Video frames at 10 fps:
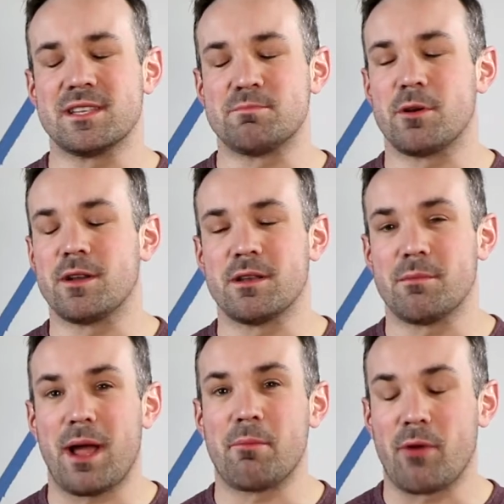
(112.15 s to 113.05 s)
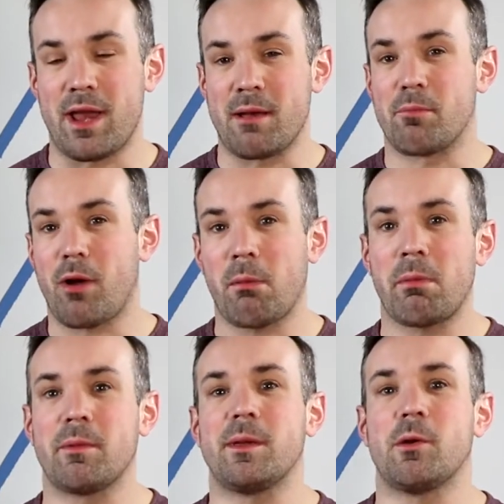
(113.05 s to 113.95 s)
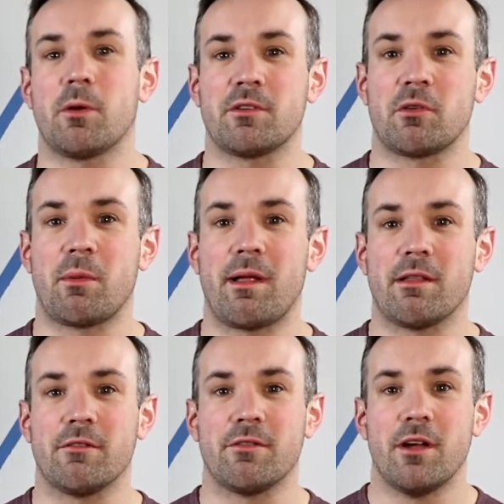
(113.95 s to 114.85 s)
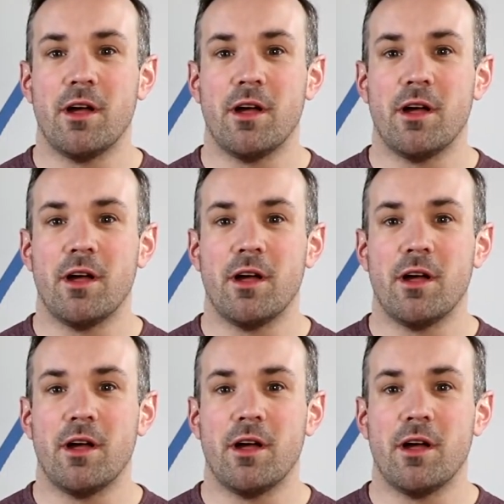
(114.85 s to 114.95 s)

that's burned into my brain and probably yours as well of